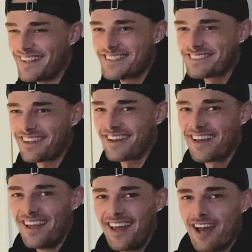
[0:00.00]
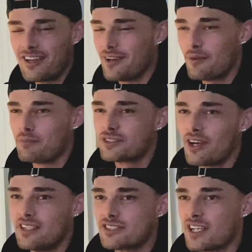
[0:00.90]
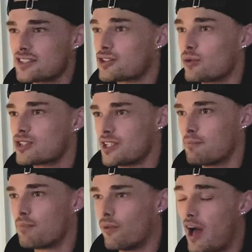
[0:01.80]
it's like I'm so in a sense so simple.